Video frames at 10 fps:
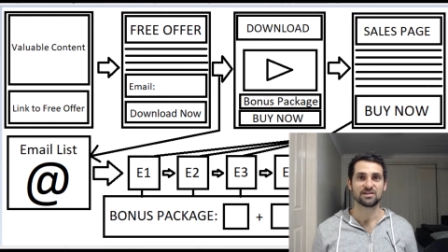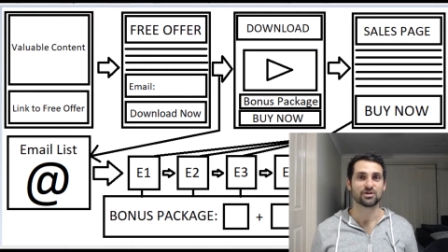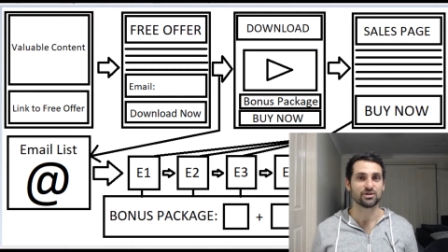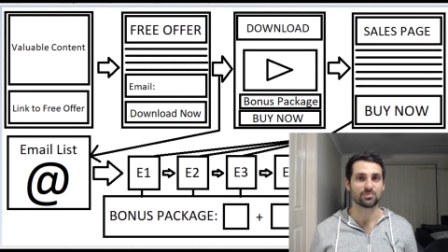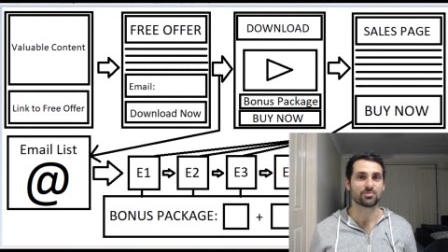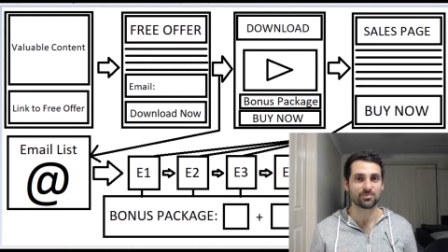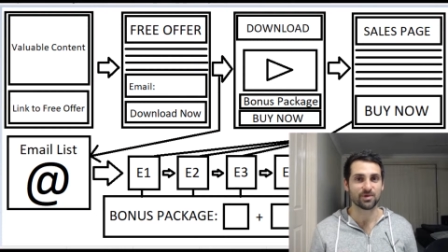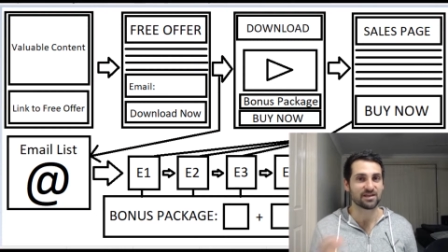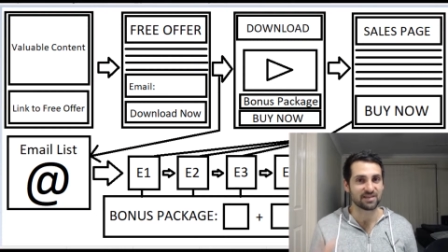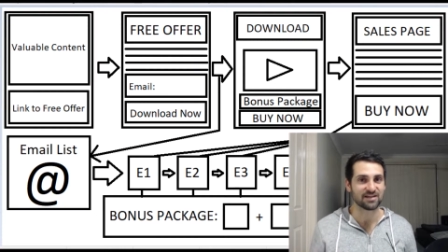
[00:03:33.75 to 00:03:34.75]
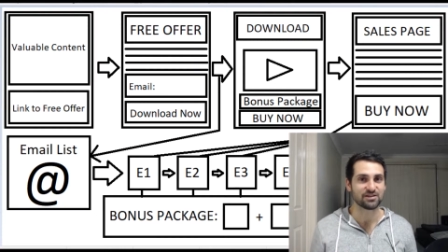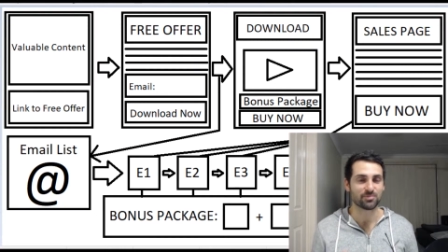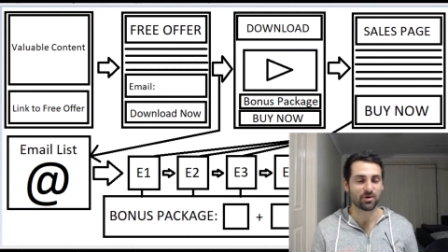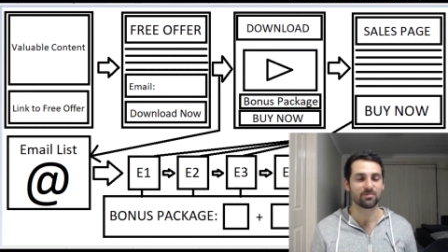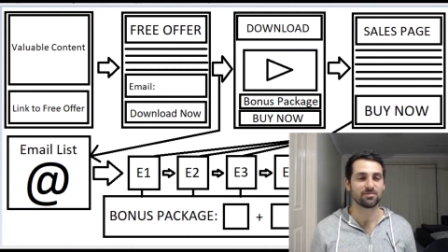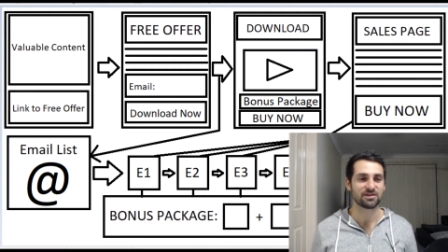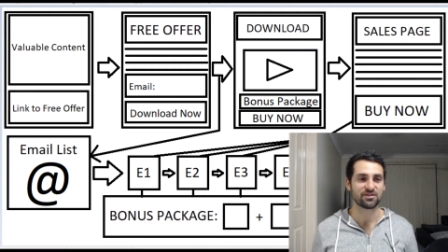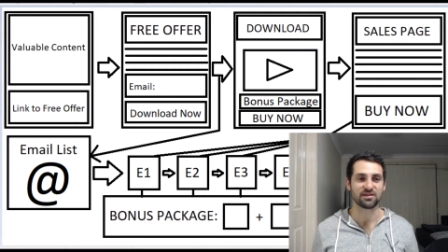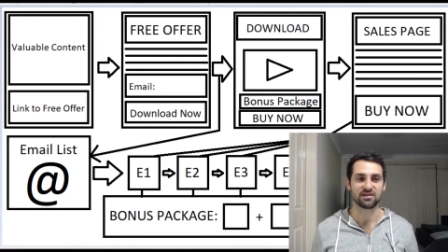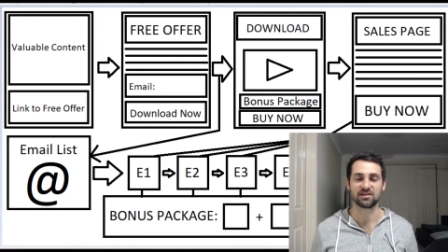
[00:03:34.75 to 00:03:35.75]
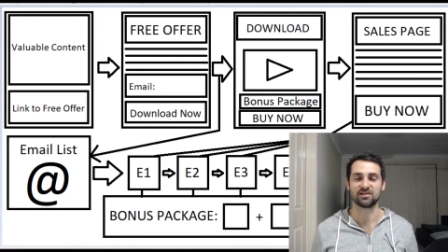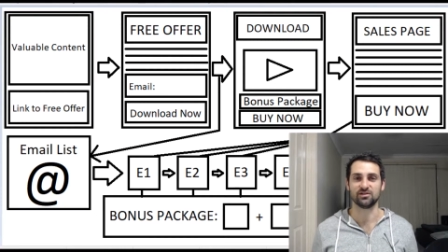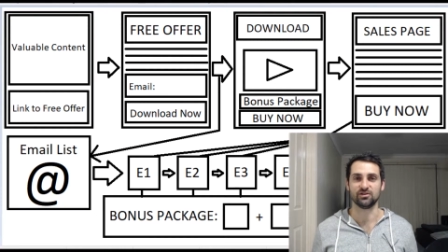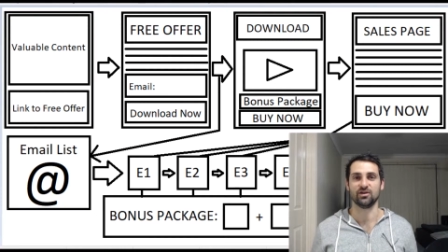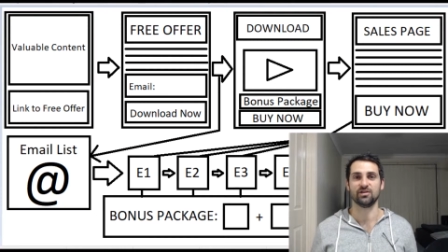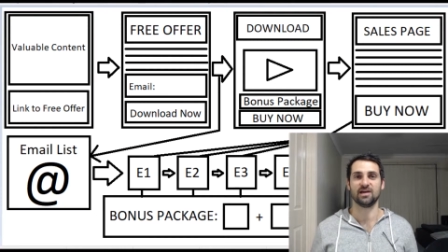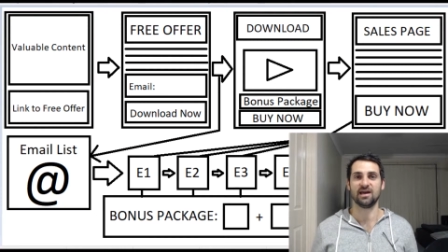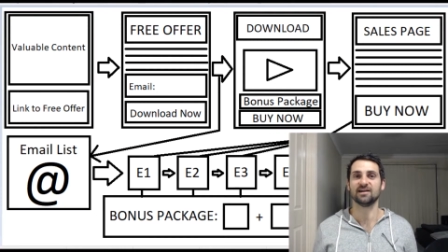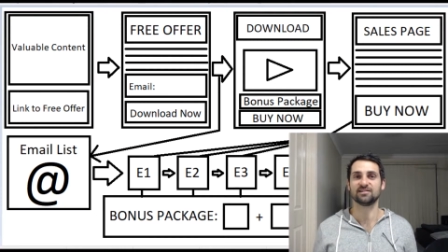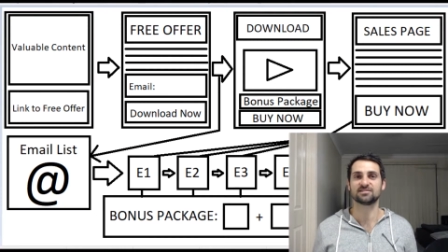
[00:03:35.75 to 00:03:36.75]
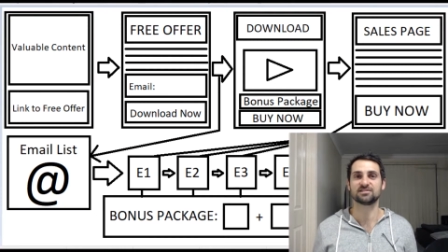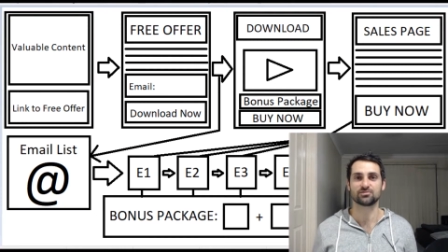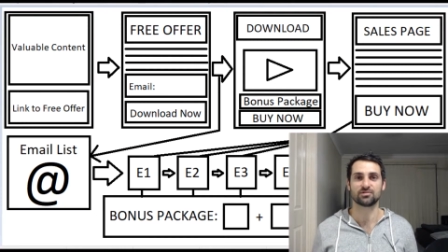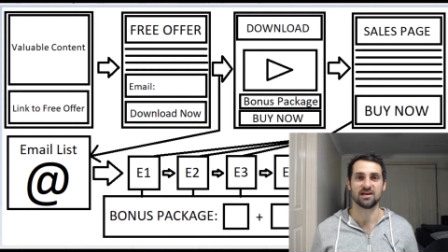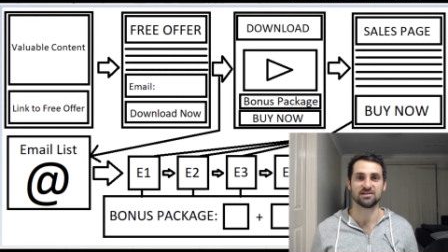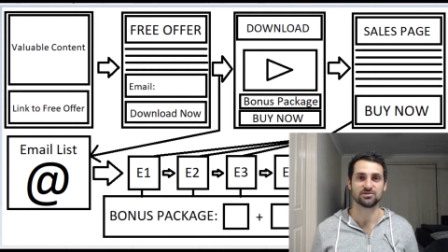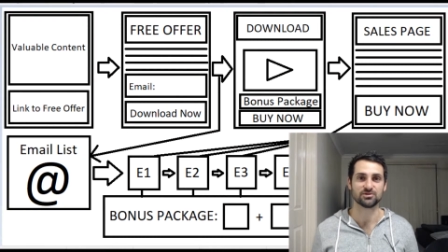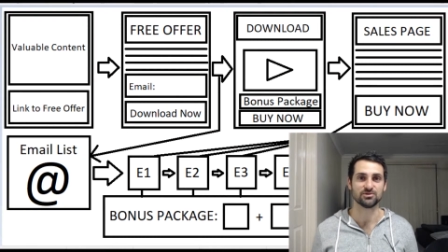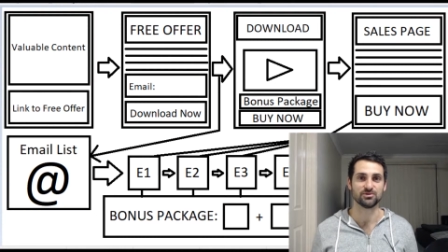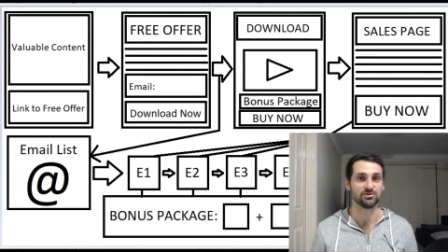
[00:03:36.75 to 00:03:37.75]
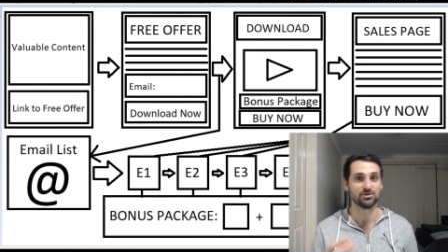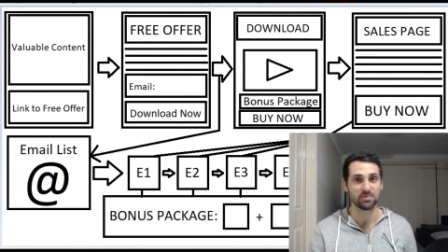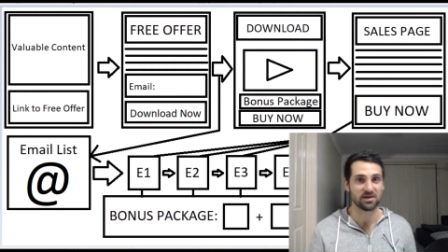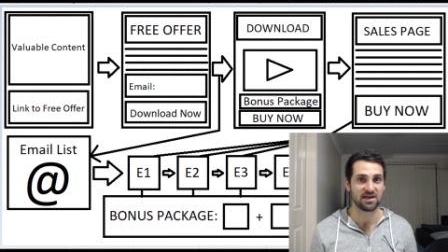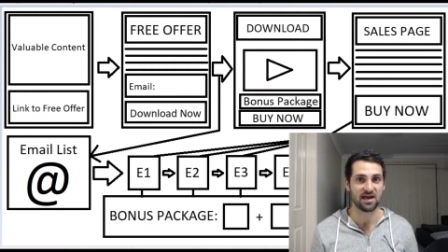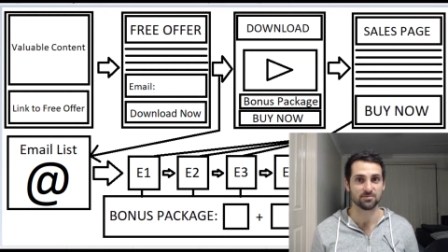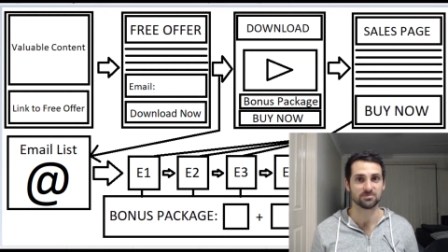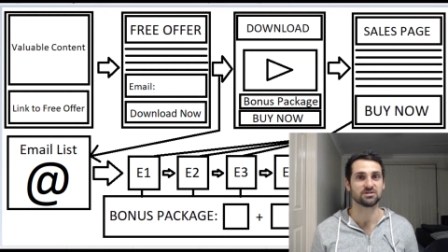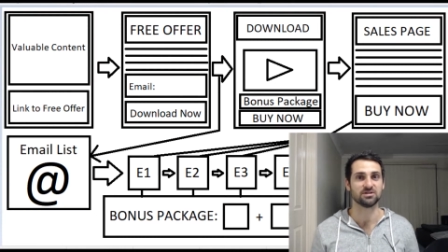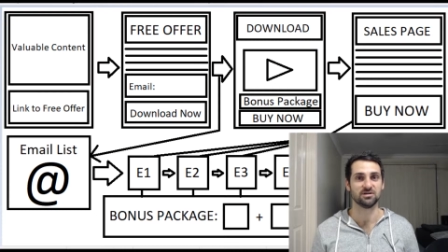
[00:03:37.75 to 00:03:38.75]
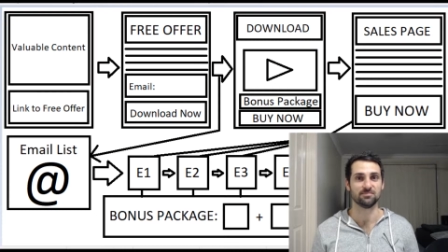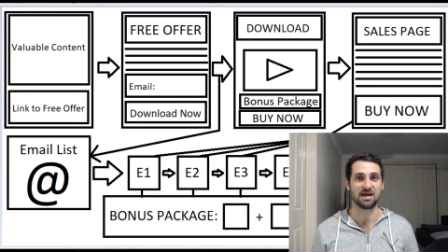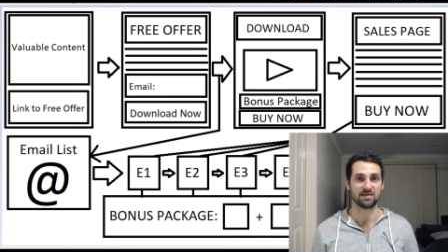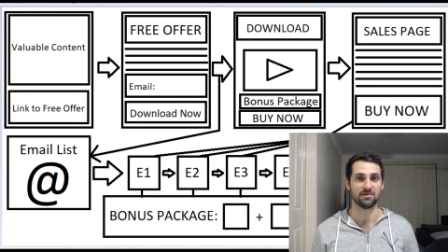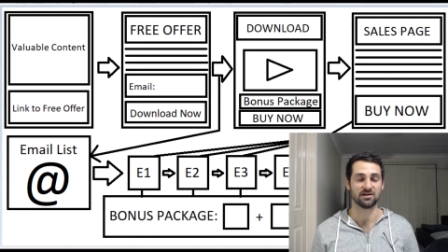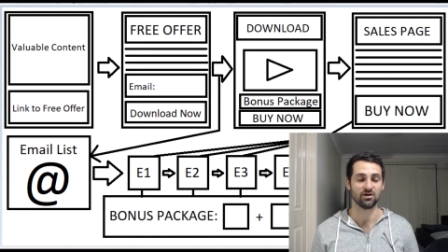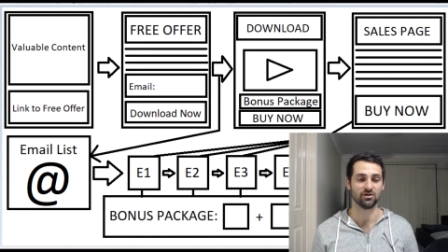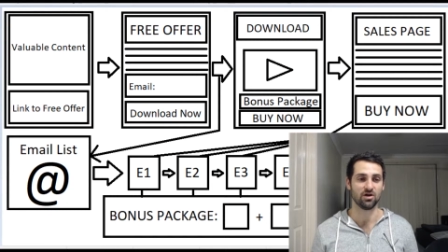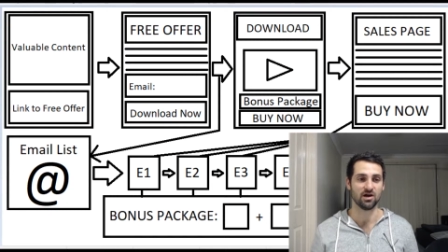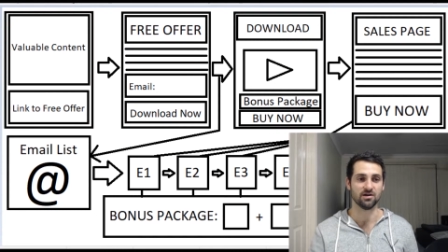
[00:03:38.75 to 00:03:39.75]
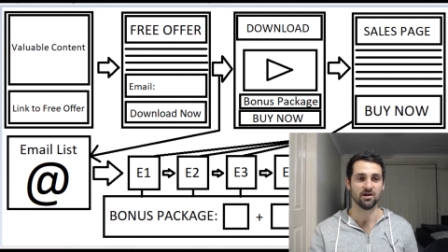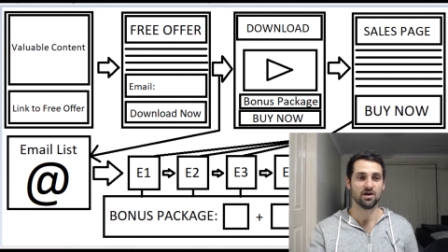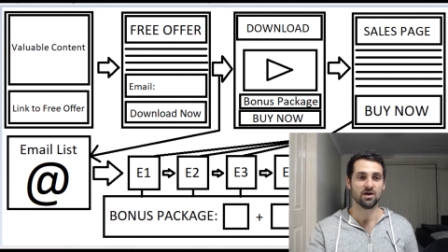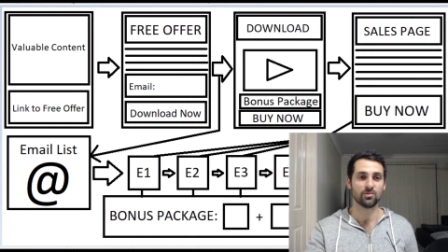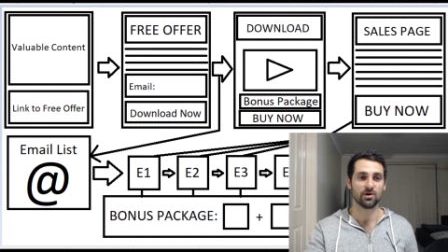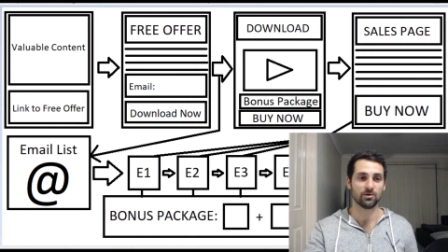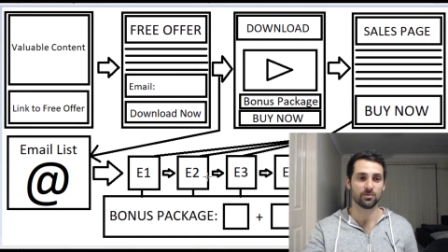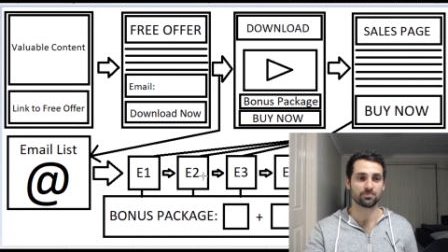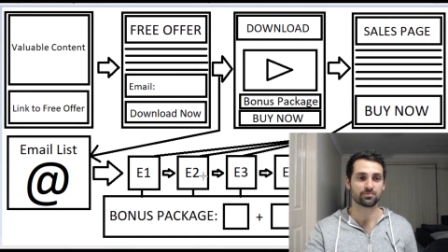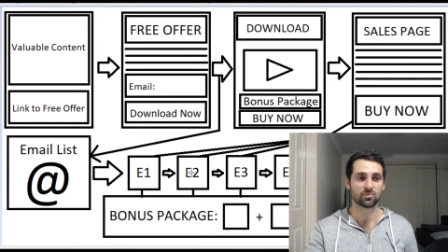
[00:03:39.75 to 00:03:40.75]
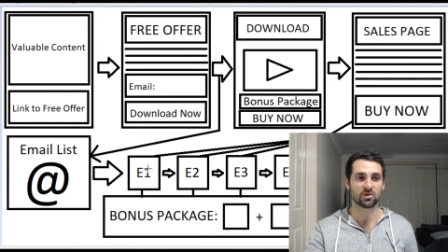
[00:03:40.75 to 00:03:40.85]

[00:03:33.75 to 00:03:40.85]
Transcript: So you're probably thinking, you know, how does this relate to you being able to make money online? Well,